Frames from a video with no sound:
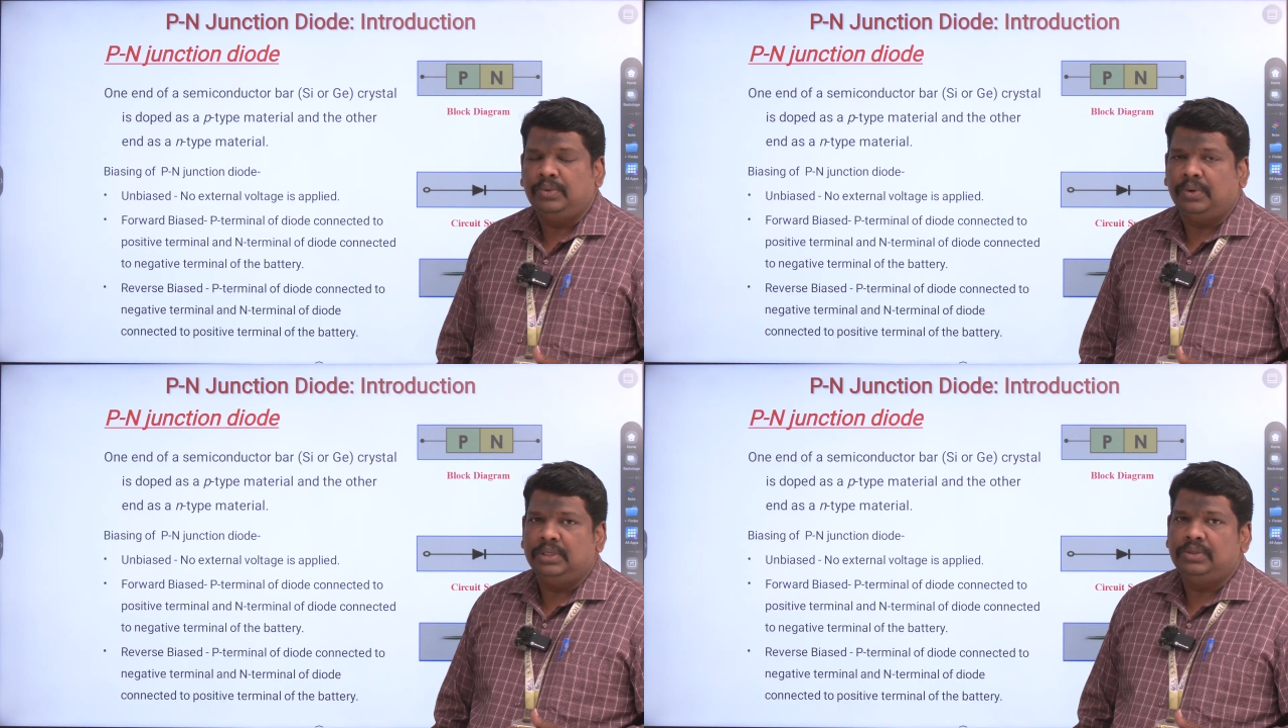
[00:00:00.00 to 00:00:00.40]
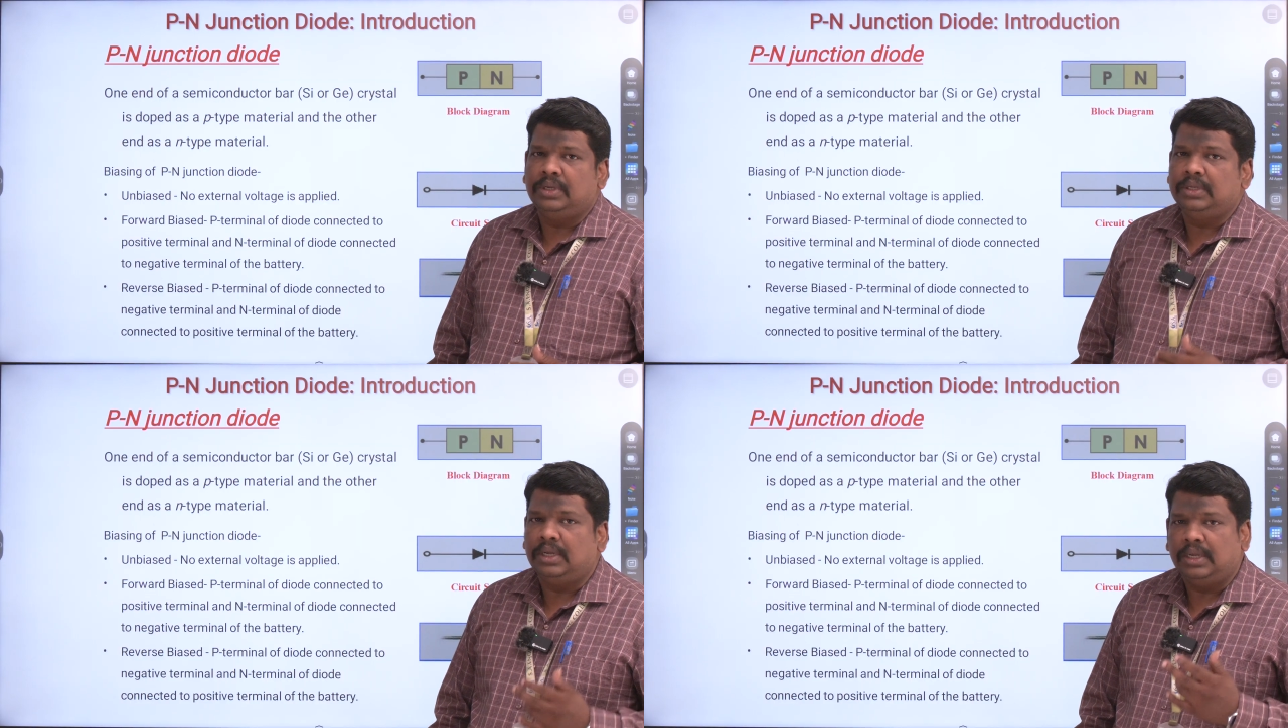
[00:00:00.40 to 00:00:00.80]
One is
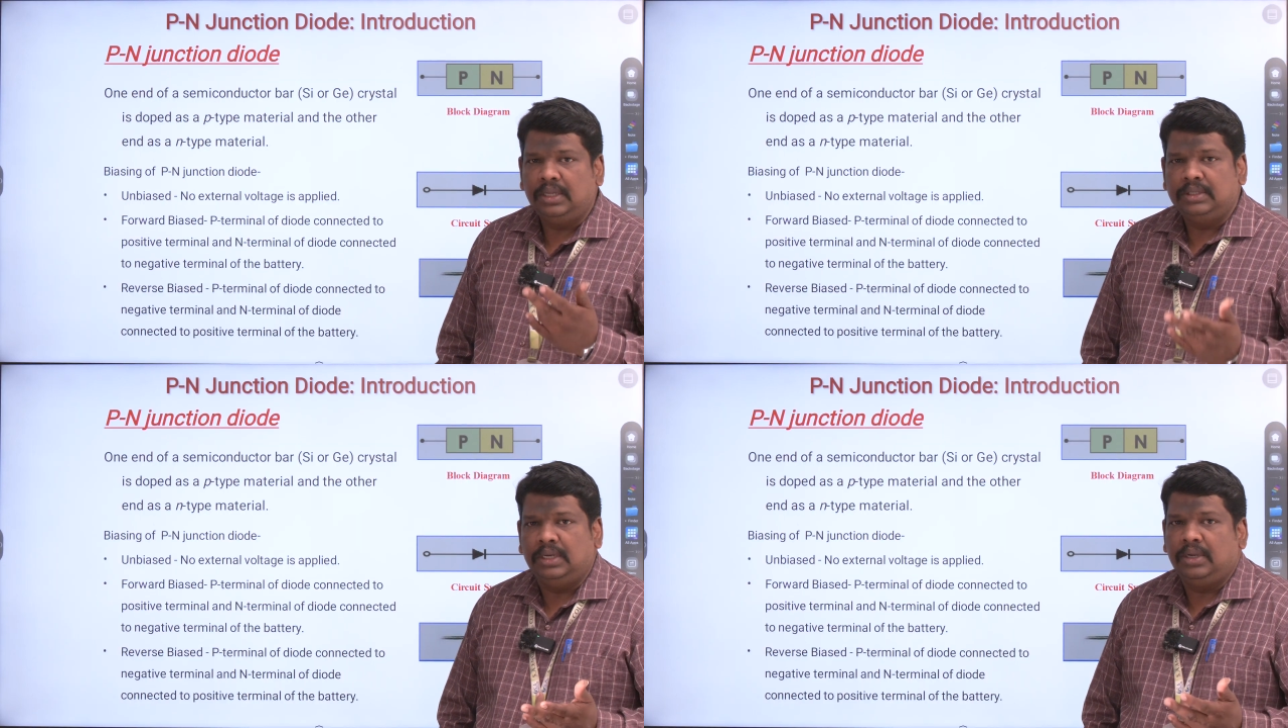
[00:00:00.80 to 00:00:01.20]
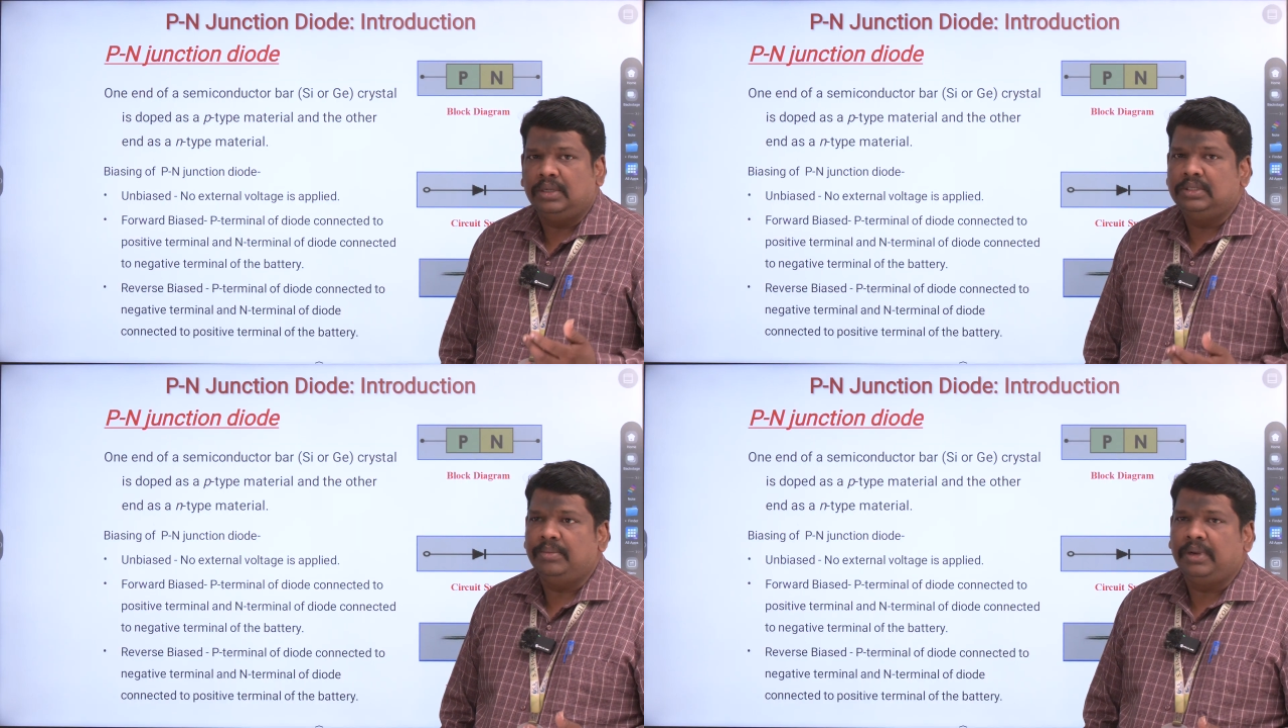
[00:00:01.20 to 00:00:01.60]
your
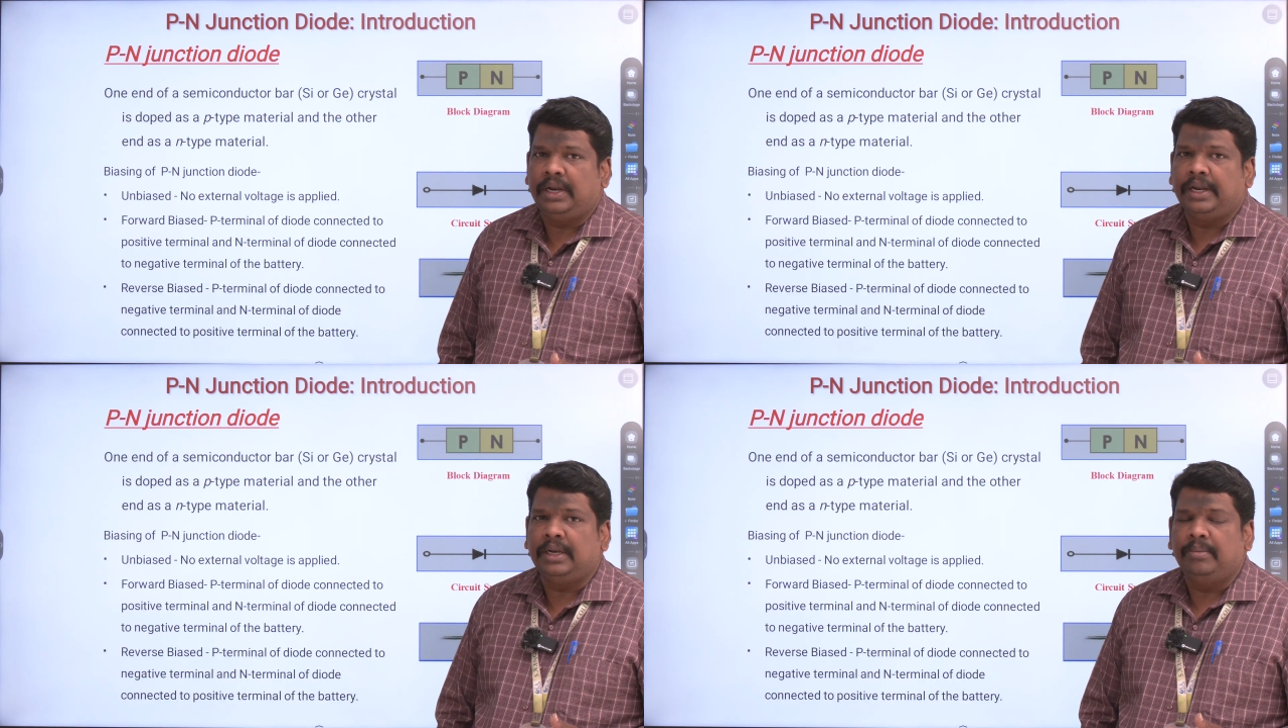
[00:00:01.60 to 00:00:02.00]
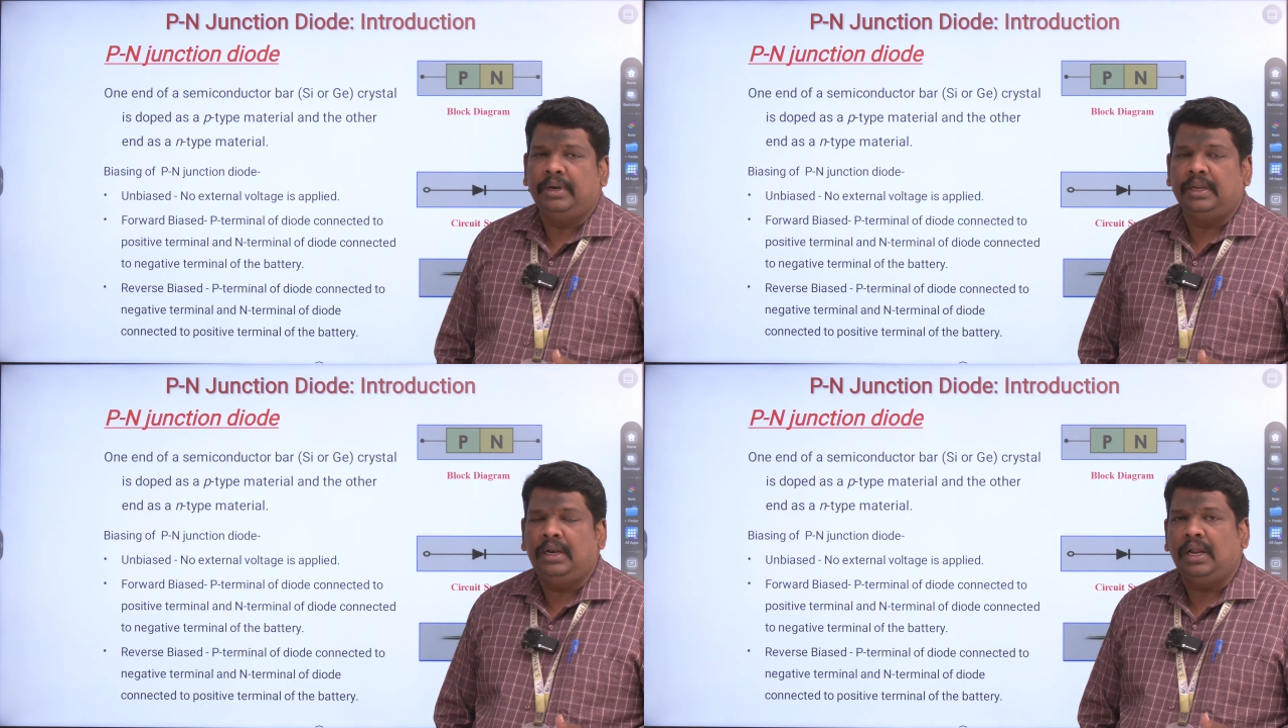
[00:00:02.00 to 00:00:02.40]
silicon semiconductor
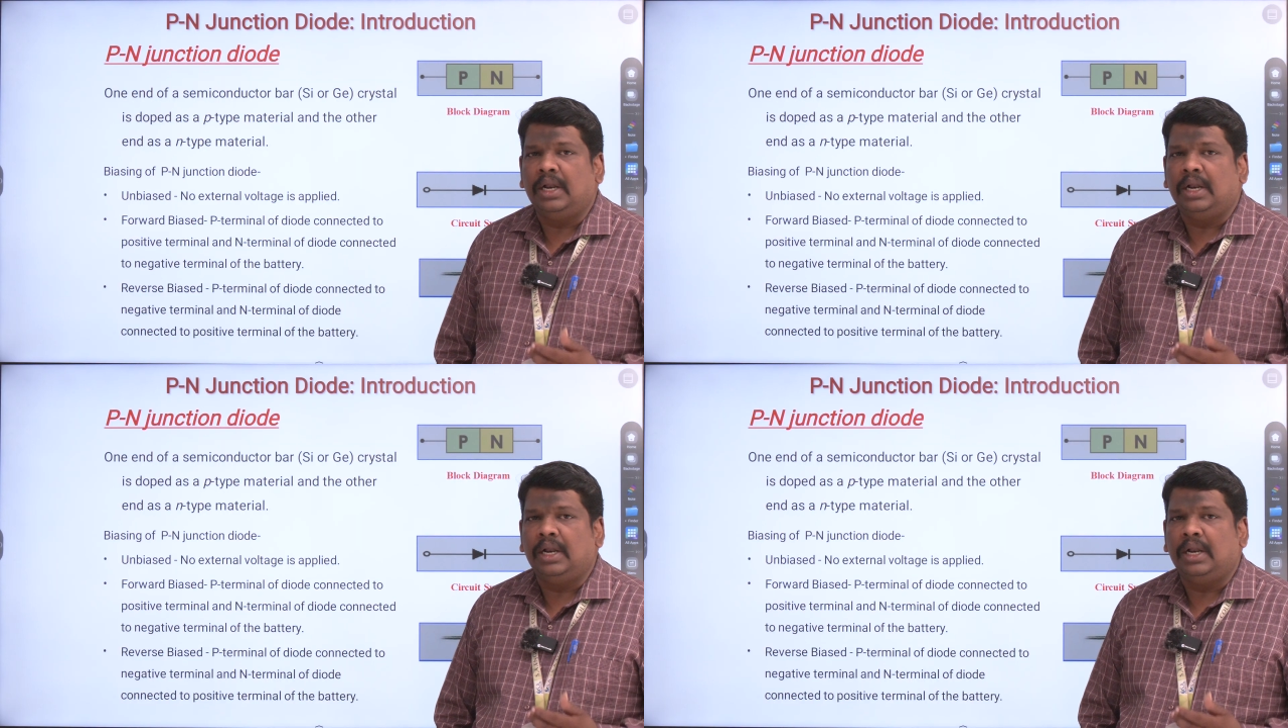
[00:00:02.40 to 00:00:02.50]
material,